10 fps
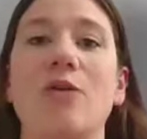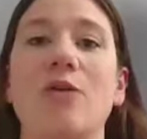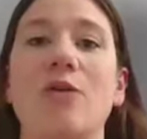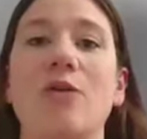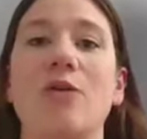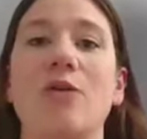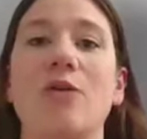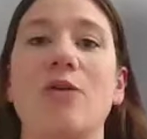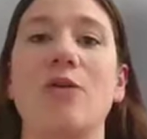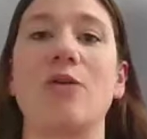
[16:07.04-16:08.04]
awkwardness
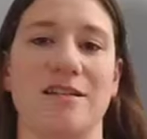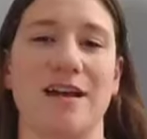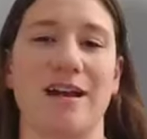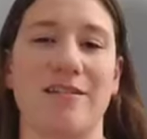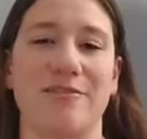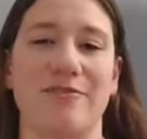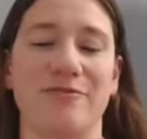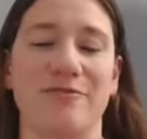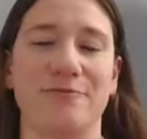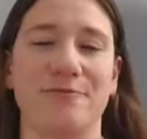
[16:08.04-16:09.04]
if anything kind of